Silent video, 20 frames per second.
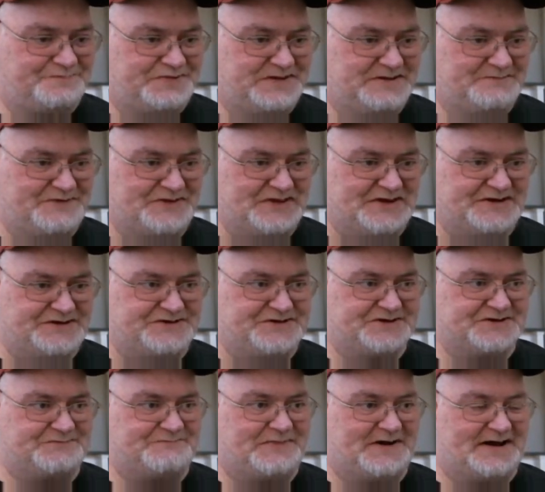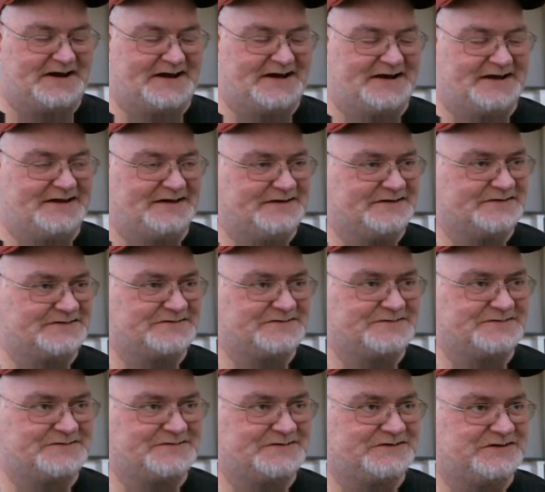People that just buy,
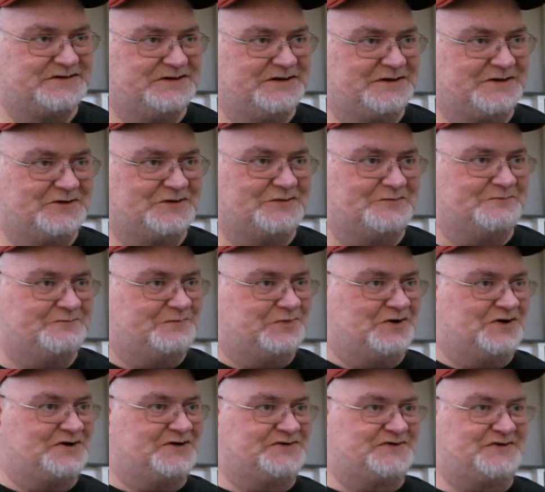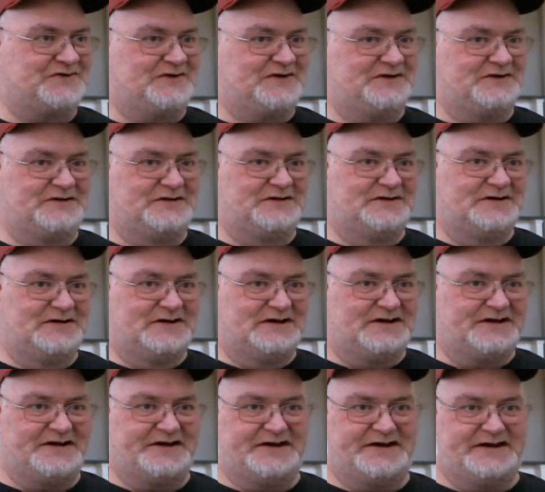books
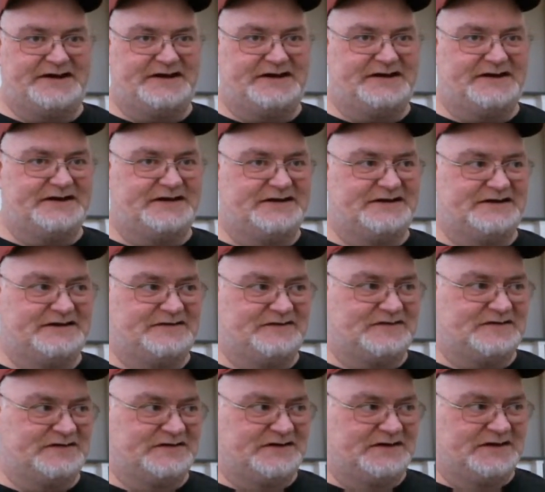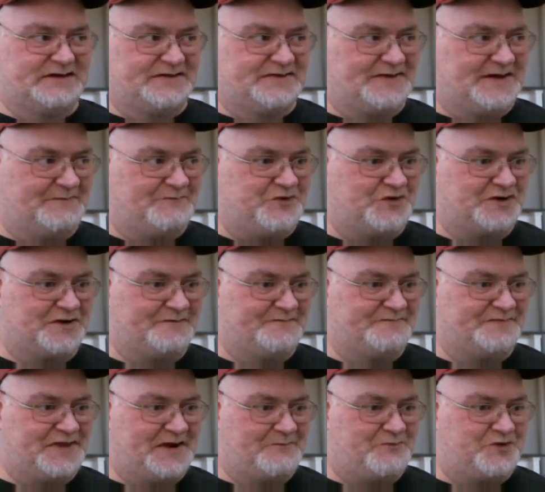and they
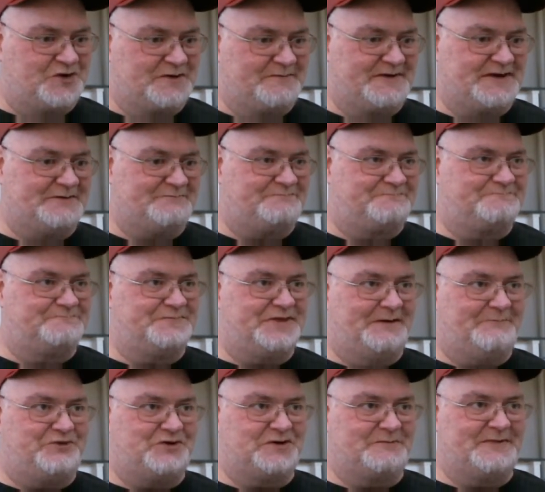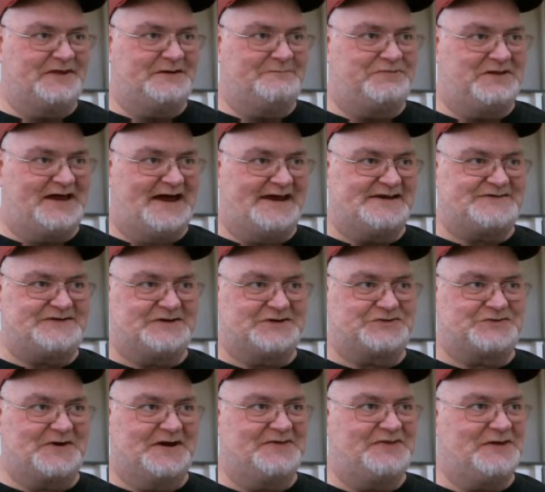put them in the
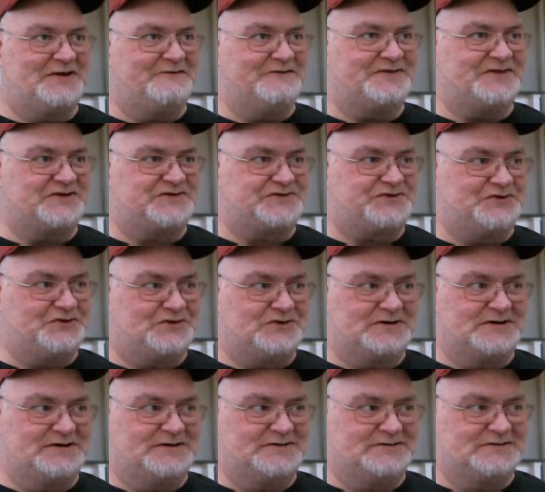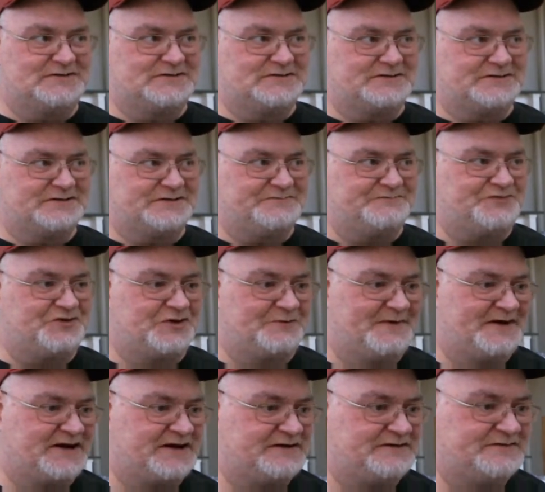plastics right there at the store. Put
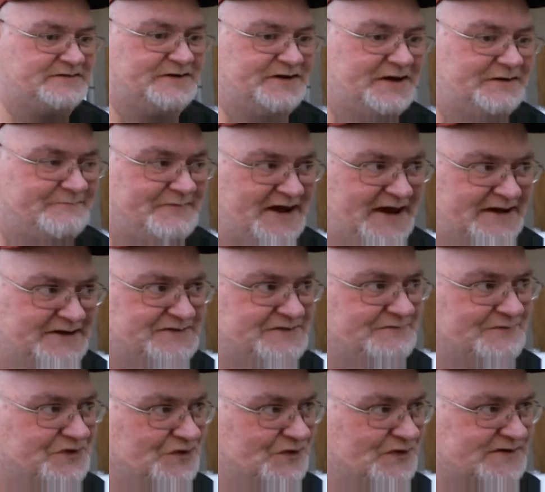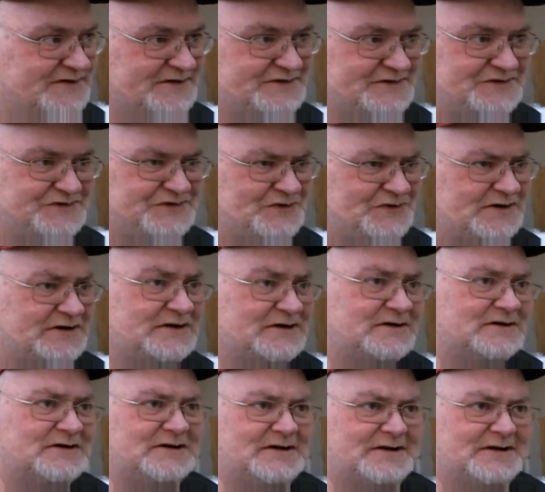them in bags and boards at the store.